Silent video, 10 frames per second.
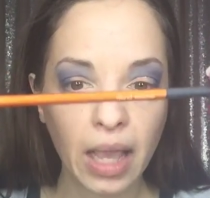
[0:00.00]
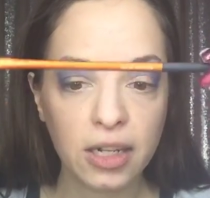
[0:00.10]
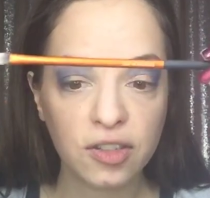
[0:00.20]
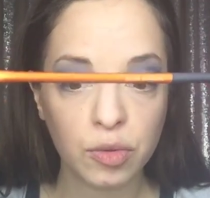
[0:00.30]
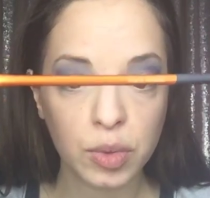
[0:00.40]

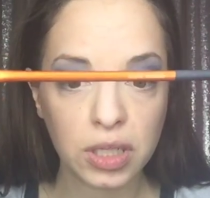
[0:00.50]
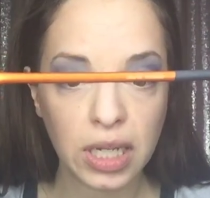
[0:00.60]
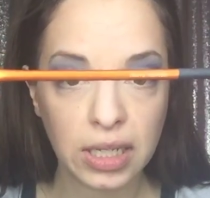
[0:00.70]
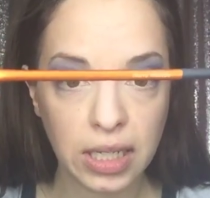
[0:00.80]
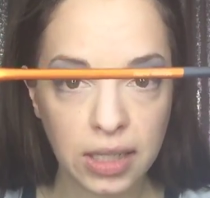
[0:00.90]
and it's from Real
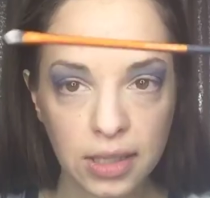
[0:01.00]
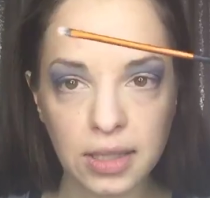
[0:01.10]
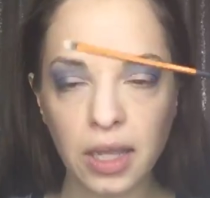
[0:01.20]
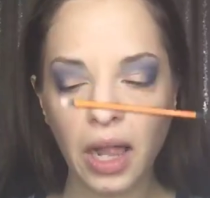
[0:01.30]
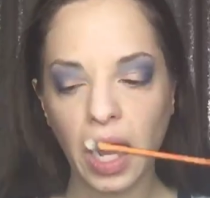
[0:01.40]

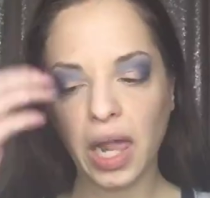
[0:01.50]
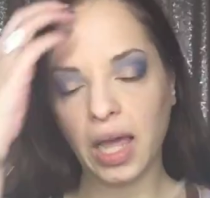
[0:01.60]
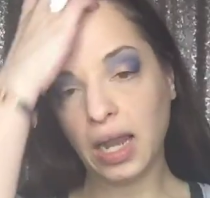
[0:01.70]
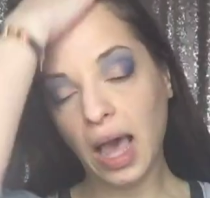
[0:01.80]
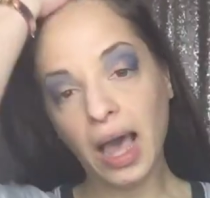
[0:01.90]
Techniques.
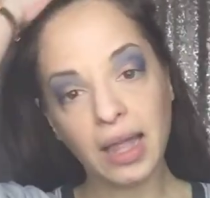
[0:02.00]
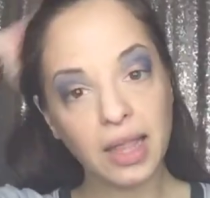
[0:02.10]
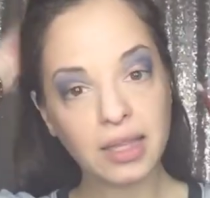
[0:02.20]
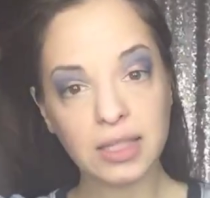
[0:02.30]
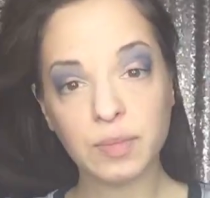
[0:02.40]
And I
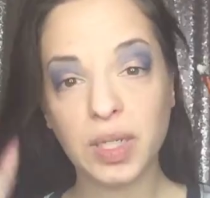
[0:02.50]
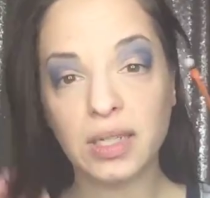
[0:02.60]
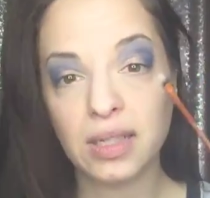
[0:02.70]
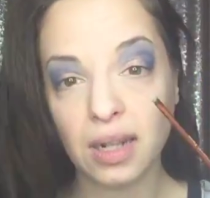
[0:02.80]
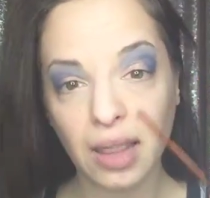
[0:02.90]
like this
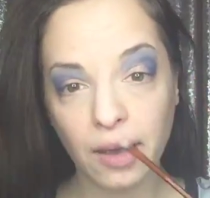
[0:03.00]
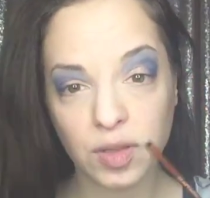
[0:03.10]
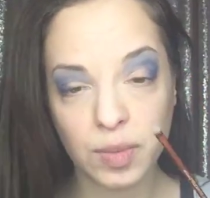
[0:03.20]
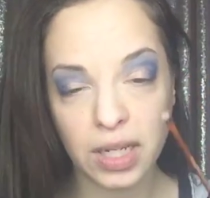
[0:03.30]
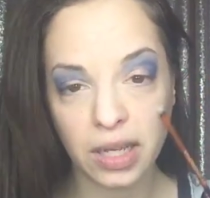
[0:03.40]
because it
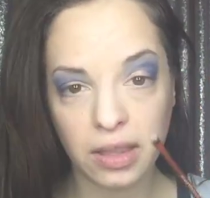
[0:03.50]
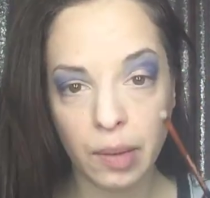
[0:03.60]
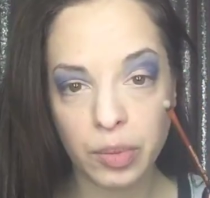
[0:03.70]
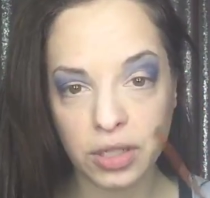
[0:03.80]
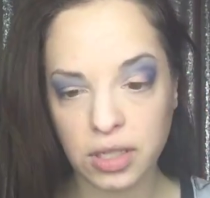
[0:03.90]
allows me to get
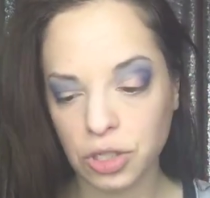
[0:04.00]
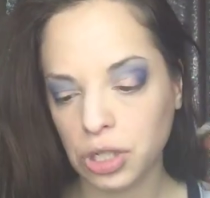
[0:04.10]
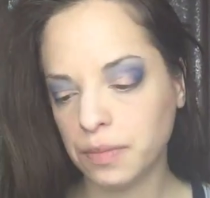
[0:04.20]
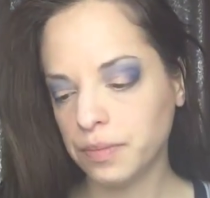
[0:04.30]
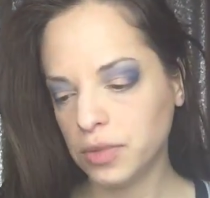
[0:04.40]
that precision.
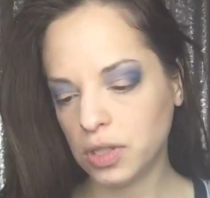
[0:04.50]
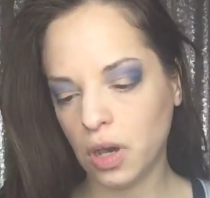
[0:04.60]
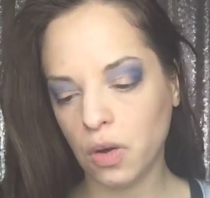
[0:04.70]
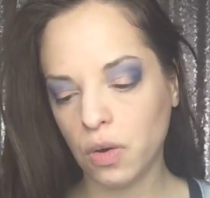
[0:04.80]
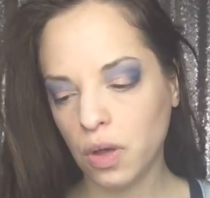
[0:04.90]

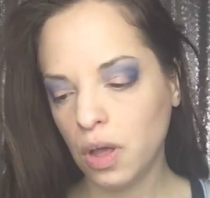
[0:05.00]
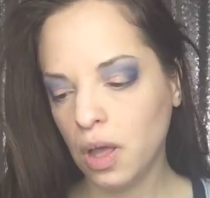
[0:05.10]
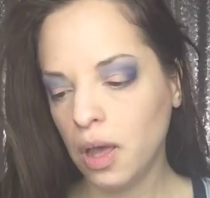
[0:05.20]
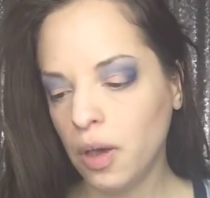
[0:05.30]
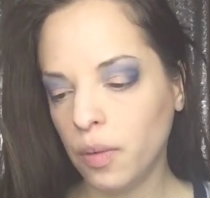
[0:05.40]
So
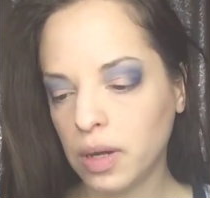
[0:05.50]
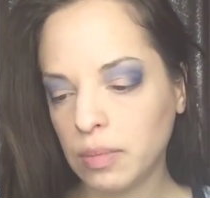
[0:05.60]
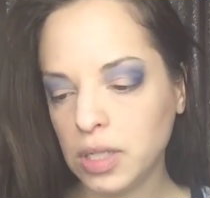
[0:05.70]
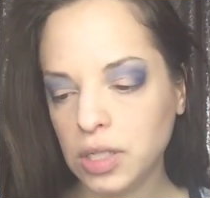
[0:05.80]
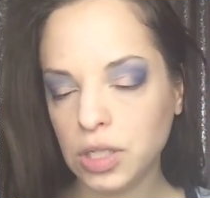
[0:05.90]
what I'm
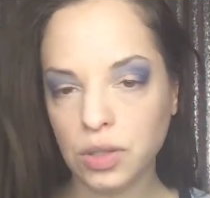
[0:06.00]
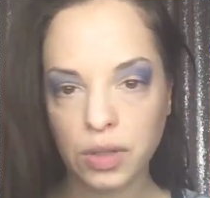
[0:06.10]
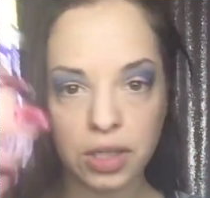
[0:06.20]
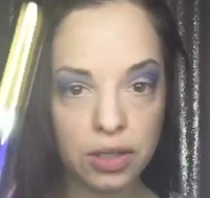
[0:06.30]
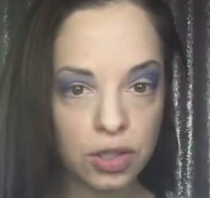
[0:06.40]
going to do
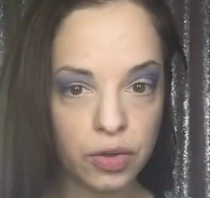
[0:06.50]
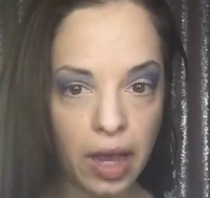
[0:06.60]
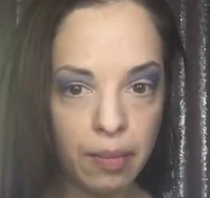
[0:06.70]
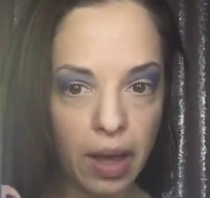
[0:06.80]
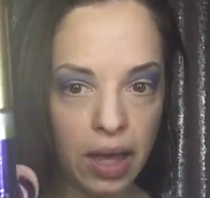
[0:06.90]
here is
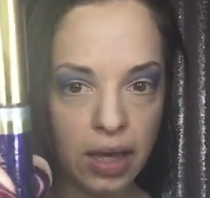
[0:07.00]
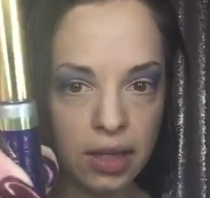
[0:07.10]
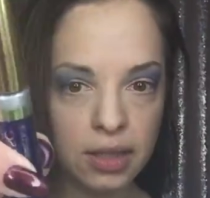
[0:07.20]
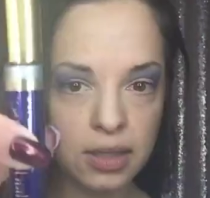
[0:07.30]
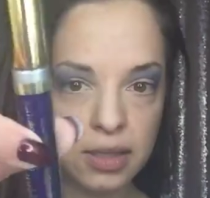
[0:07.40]
grab my
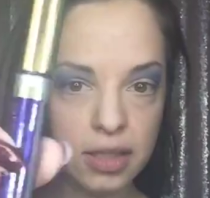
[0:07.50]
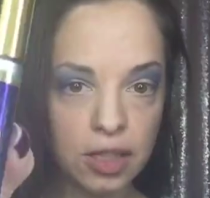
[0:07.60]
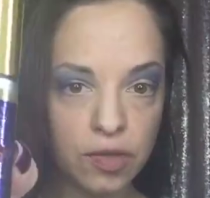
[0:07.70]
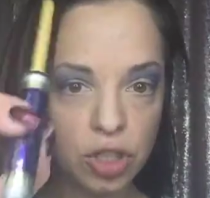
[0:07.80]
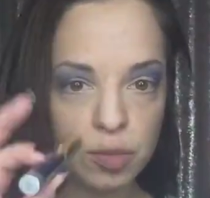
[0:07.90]

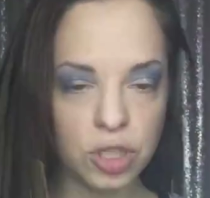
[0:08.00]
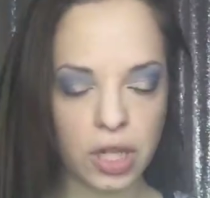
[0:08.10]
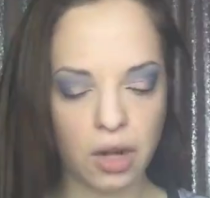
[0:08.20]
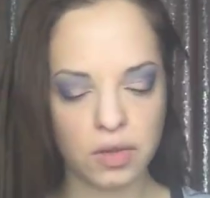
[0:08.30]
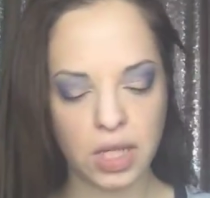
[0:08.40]
Silver Shimmer
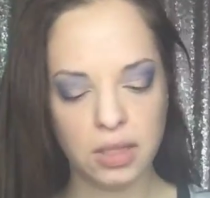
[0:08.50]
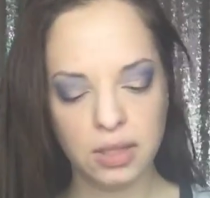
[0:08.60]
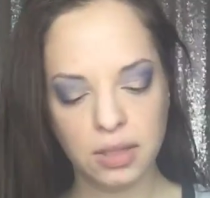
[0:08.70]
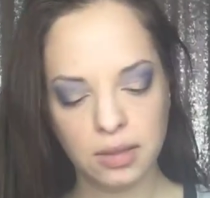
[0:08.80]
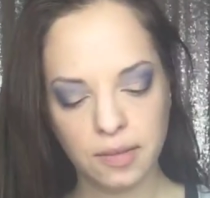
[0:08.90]

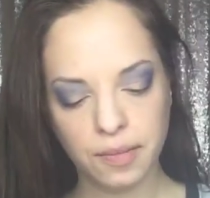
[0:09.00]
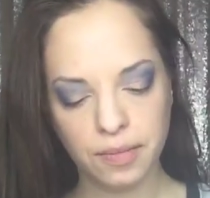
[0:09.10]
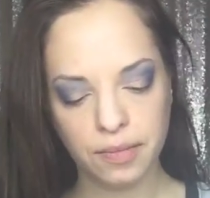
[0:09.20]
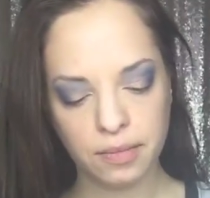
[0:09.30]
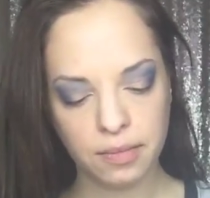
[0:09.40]
ShadowSense,
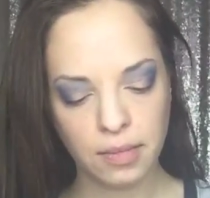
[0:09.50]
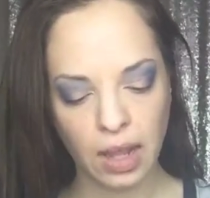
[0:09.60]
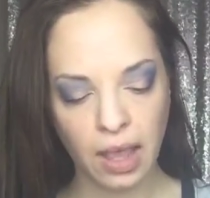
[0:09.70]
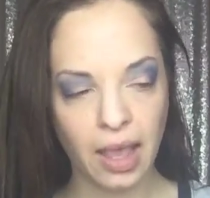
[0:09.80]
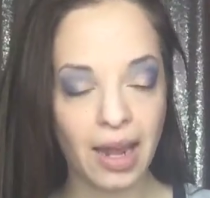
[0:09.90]

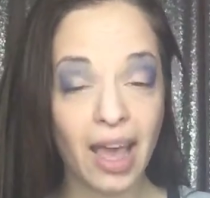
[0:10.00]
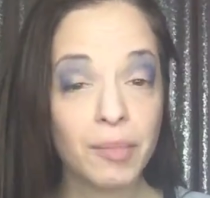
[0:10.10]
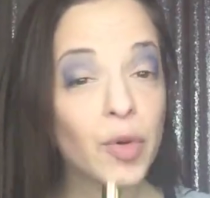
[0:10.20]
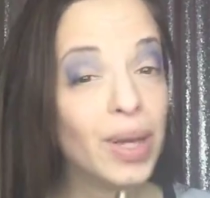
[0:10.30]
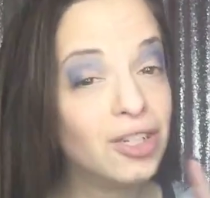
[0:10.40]
and
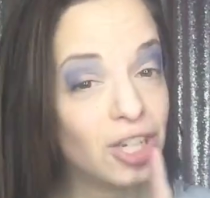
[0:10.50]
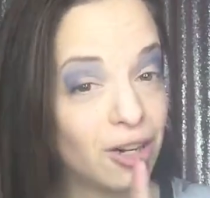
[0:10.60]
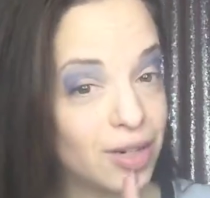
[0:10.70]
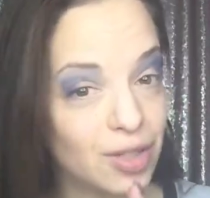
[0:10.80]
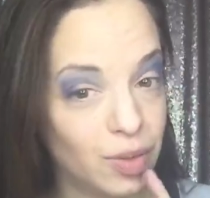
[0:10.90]
I'm quite
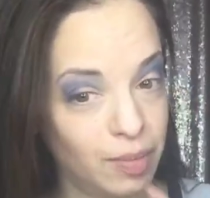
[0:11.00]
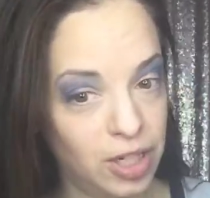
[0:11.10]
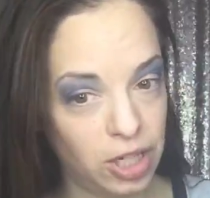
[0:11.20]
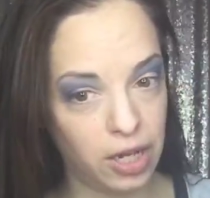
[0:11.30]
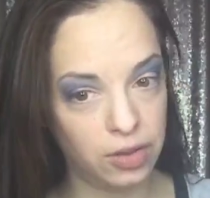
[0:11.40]
generous with my
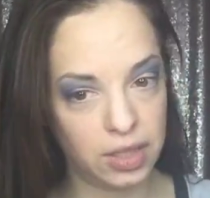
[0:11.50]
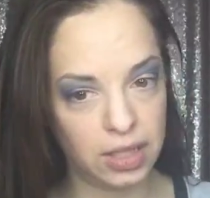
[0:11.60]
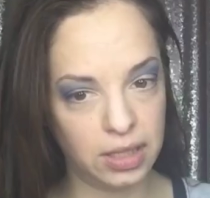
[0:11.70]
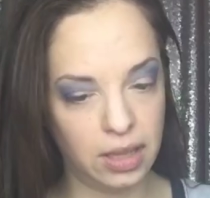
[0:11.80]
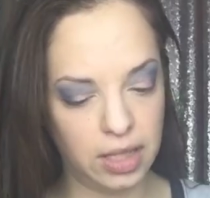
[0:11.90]

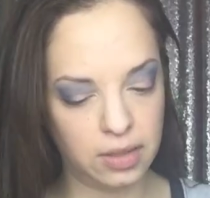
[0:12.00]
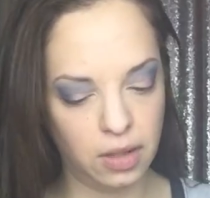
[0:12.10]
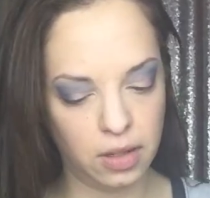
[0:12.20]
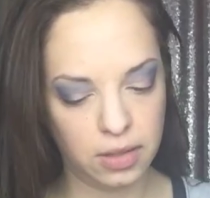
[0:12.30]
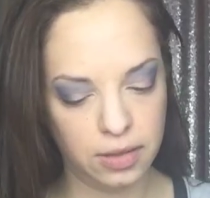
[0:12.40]
ShadowSense in these
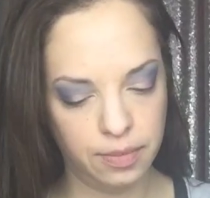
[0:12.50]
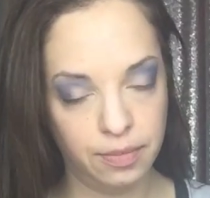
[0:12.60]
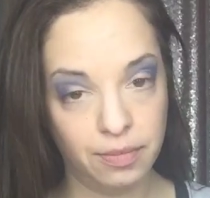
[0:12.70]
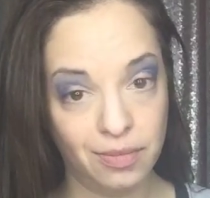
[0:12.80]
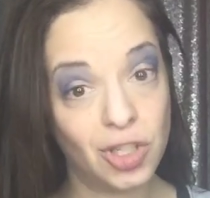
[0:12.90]
looks,
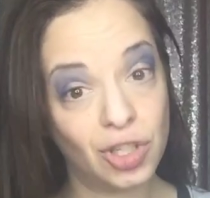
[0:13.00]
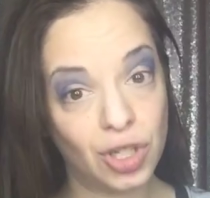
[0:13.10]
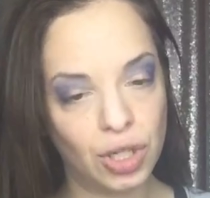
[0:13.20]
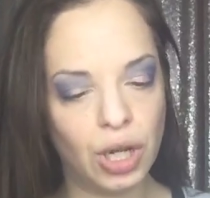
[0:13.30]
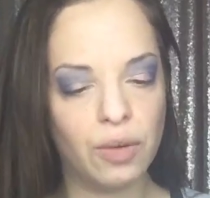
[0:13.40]
just so
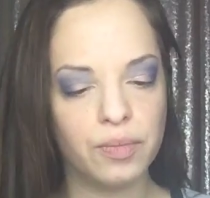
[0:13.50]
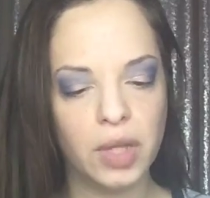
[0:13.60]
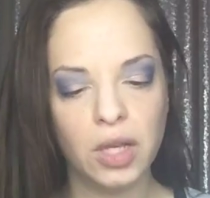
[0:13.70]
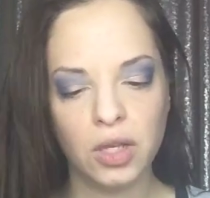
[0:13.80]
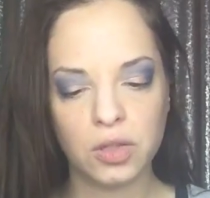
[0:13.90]
you know.
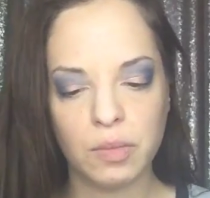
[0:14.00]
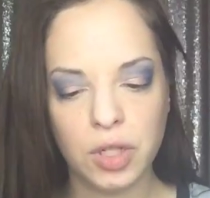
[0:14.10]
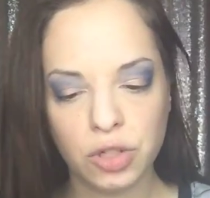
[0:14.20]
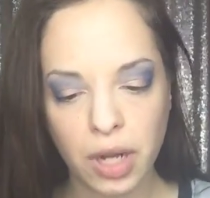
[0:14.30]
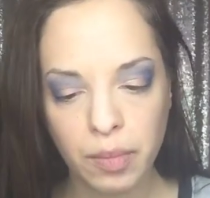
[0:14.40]
So I'm
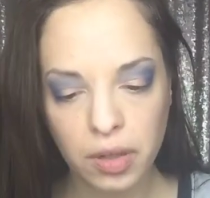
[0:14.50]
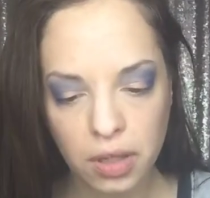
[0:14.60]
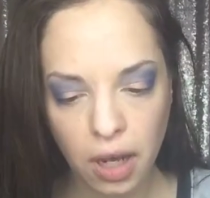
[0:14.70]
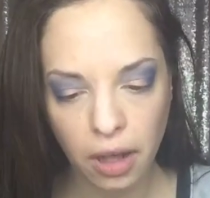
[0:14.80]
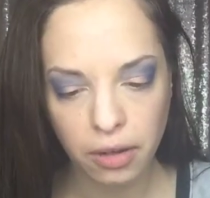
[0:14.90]
going to try and build the
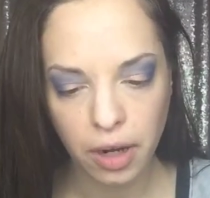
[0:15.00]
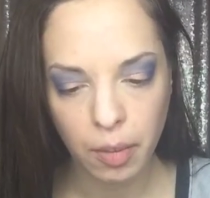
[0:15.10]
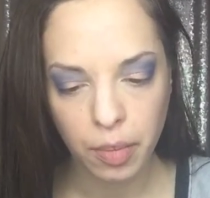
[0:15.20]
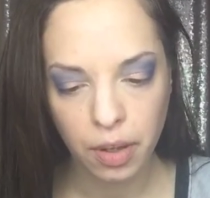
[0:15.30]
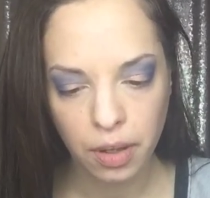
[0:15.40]
color up